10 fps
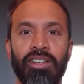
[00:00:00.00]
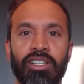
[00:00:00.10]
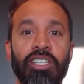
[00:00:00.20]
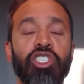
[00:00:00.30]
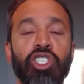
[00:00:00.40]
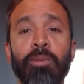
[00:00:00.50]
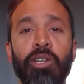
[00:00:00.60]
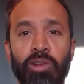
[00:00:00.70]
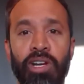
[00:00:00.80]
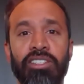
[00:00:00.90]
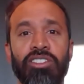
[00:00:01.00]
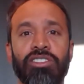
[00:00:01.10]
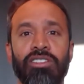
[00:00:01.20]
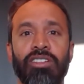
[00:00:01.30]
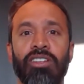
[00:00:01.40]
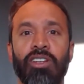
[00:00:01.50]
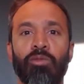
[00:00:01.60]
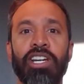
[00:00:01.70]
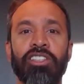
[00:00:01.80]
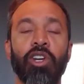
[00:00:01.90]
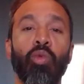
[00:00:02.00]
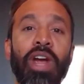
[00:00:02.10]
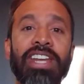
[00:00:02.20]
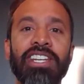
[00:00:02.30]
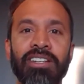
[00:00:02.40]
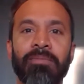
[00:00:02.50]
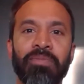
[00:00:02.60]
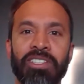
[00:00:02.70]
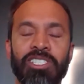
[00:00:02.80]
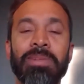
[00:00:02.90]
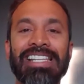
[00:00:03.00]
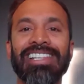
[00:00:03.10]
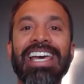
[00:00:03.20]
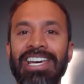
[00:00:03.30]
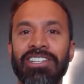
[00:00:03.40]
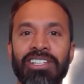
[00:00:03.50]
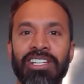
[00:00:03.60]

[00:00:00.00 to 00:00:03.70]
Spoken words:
consumer trends, right? They're waiting to be led